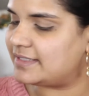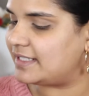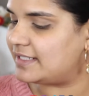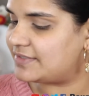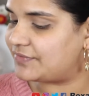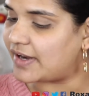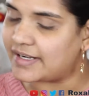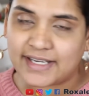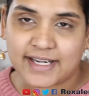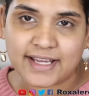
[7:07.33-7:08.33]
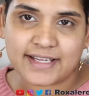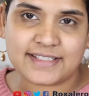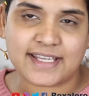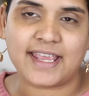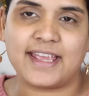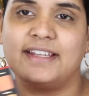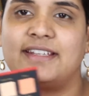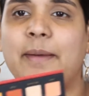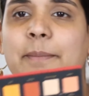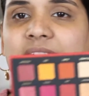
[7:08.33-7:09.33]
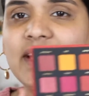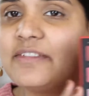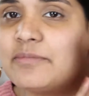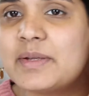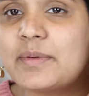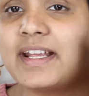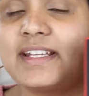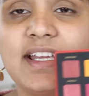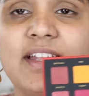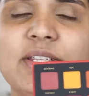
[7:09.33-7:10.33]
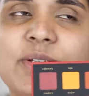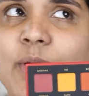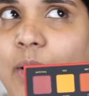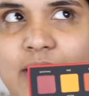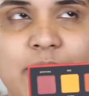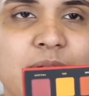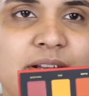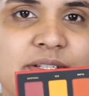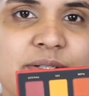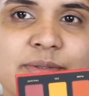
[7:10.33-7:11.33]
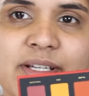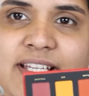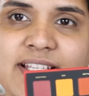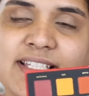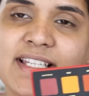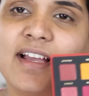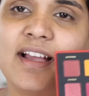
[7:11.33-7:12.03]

It is Friday night, and believe me when I tell you, all I want to do is